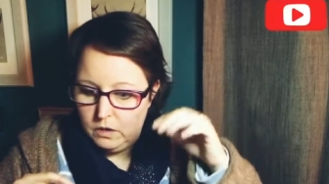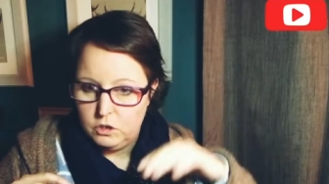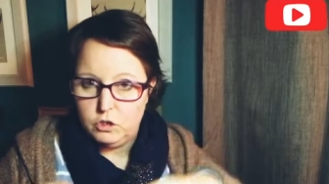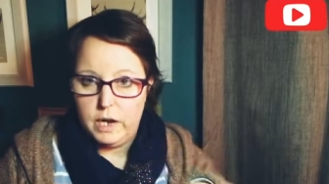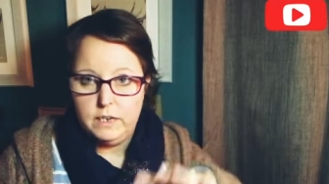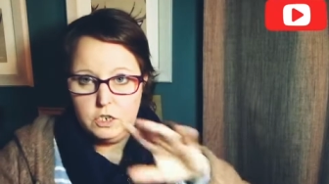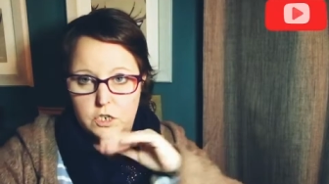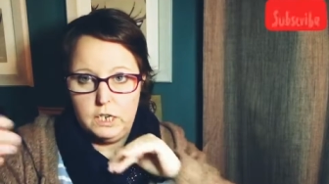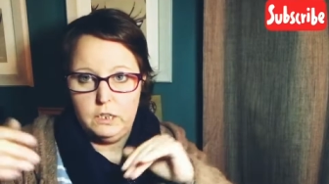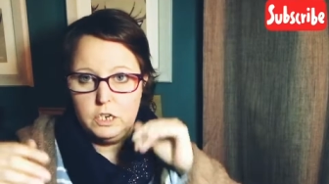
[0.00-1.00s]
try and
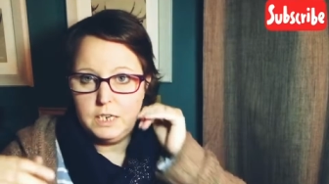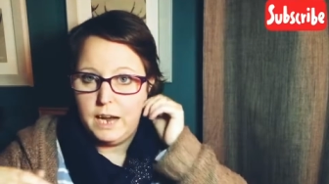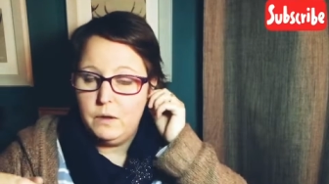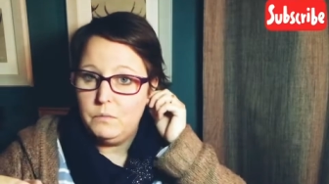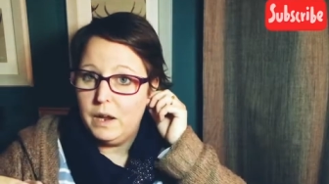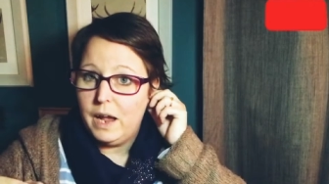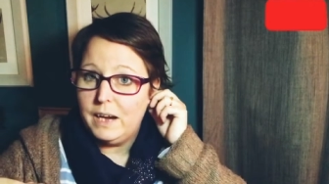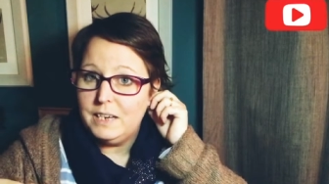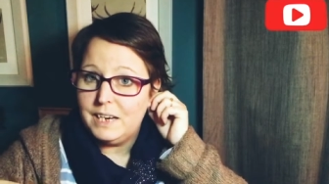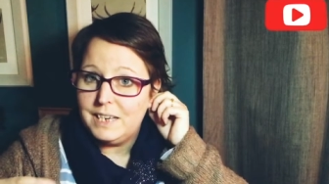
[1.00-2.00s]
tilt you down
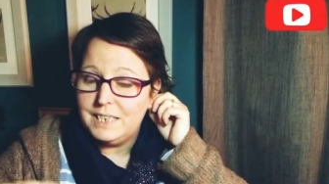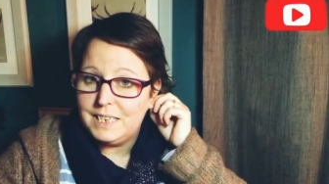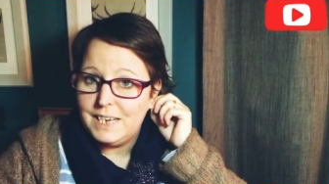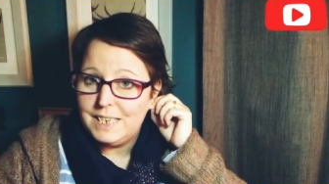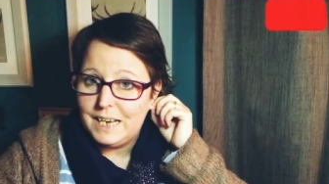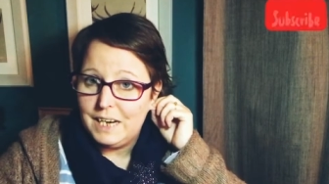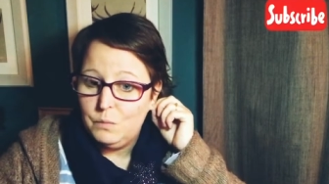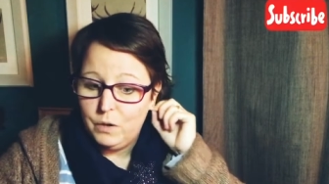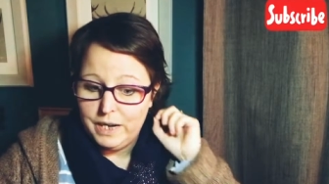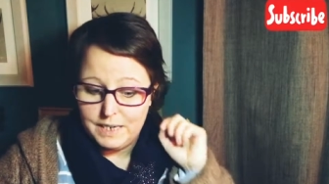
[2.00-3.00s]
and you can see exactly
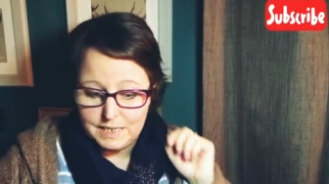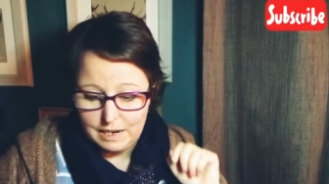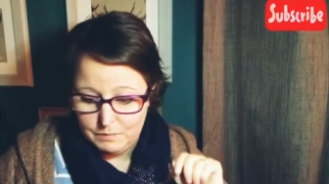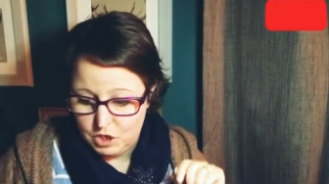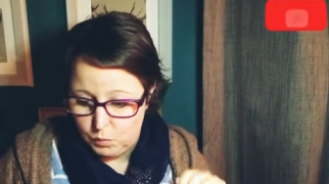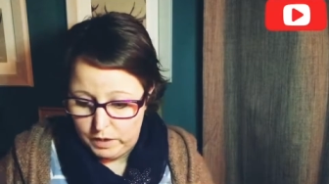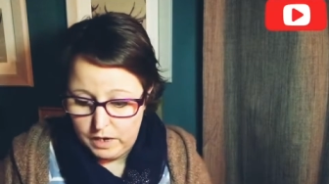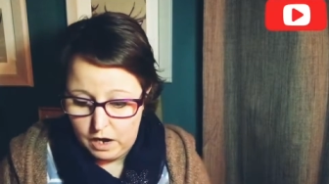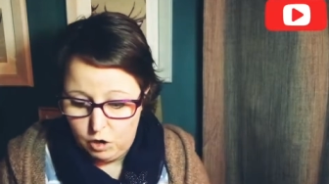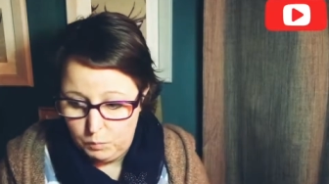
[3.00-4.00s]
what it is that I'm
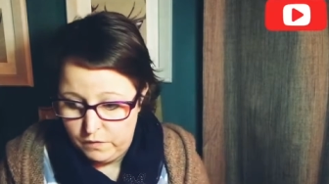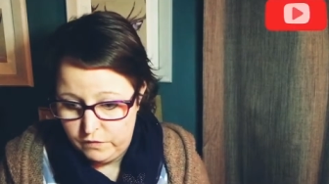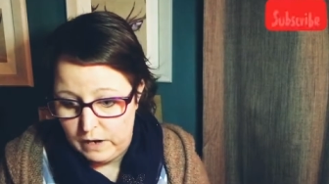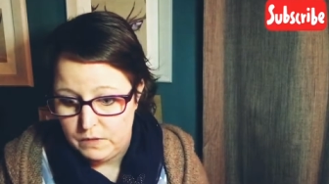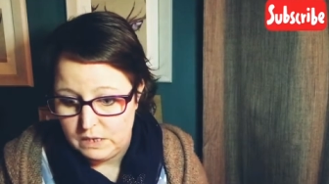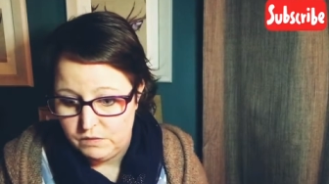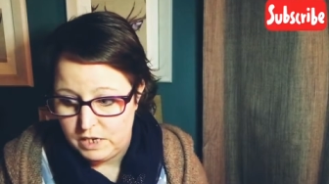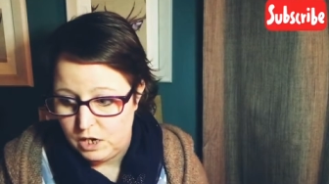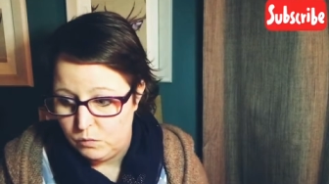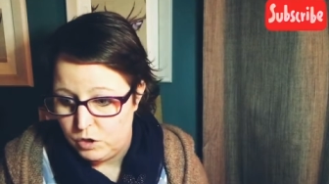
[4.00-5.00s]
doing. I hope you found this
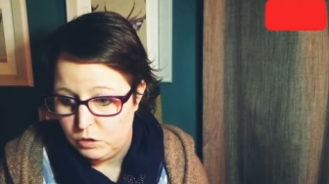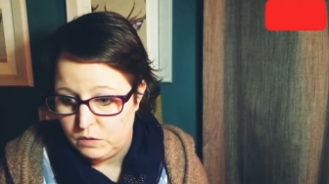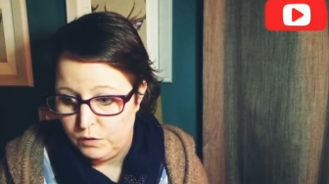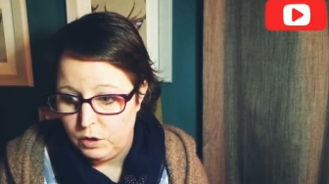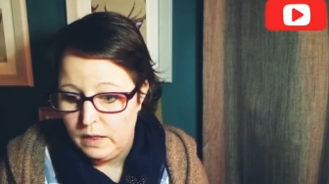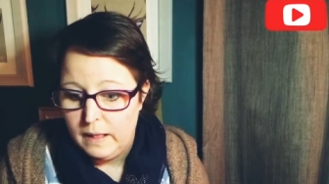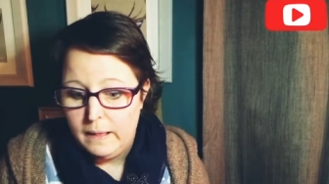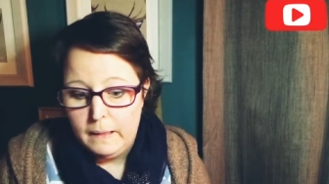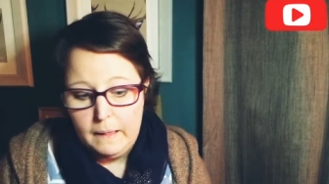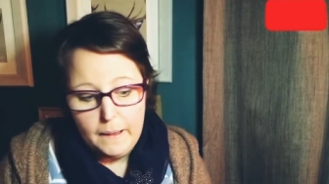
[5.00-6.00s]
video useful.
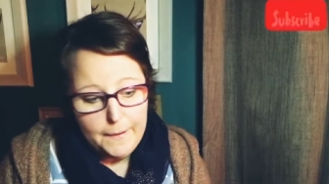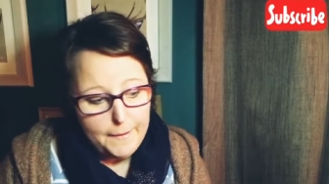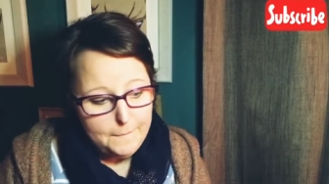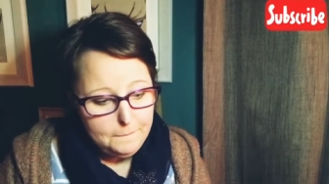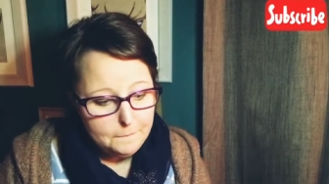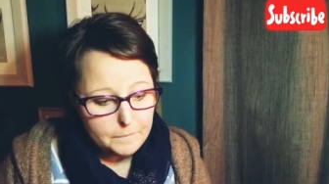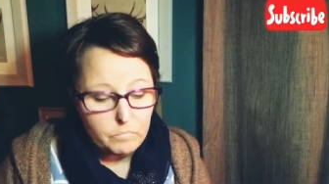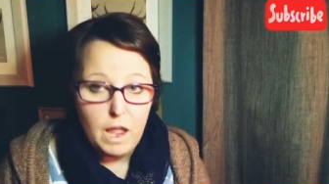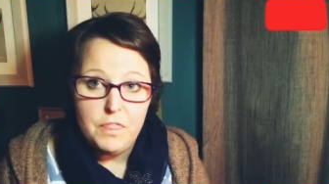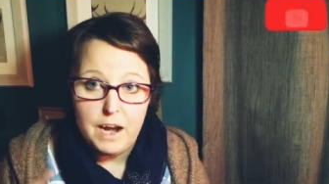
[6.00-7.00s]
Um,
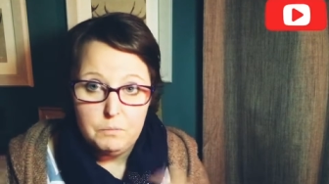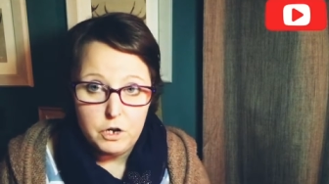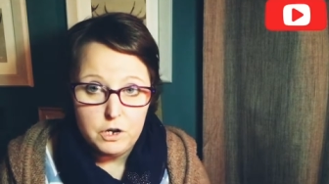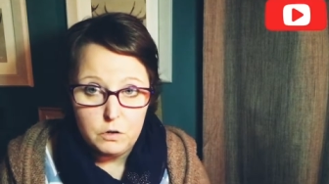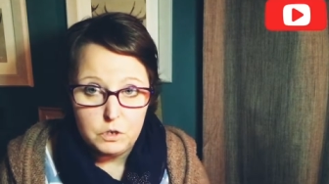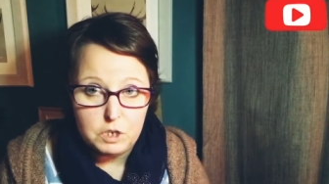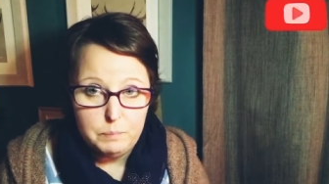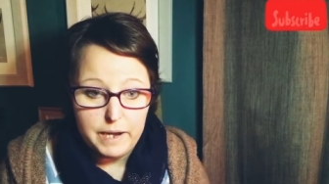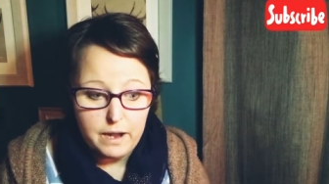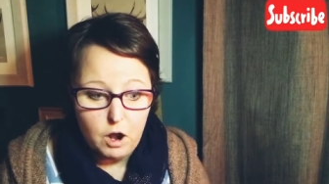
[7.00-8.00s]
and then I'm going to go and
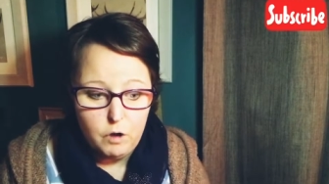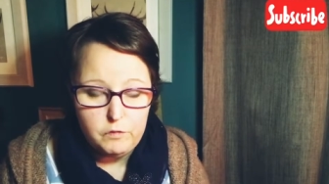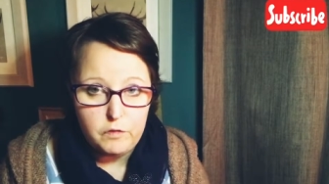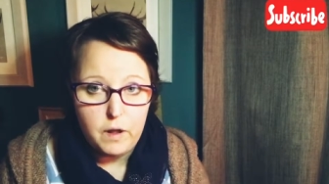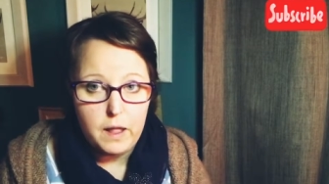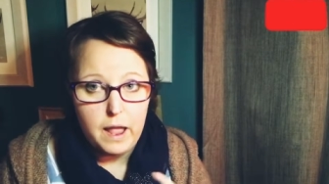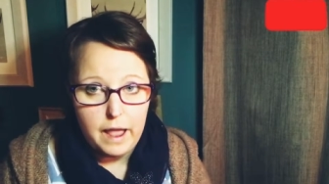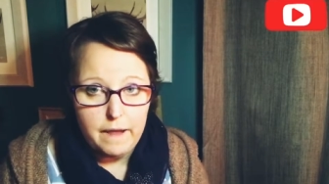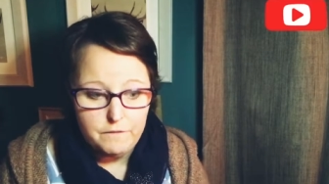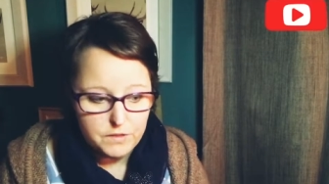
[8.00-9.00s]
spin it off
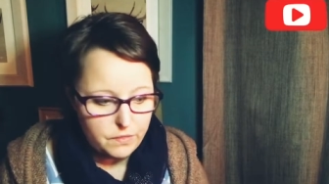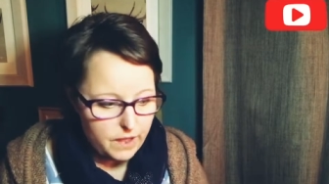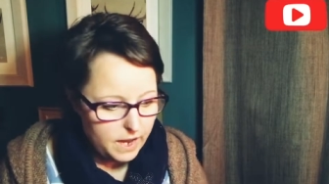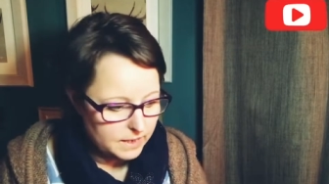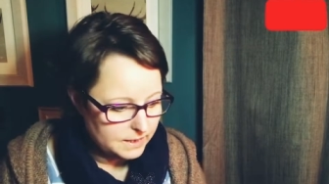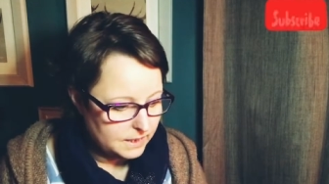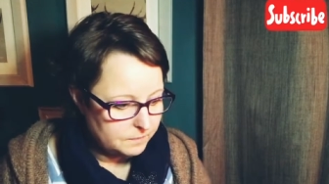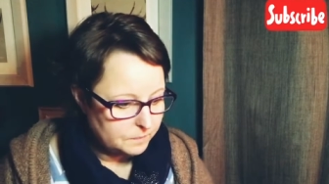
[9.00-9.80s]
after that.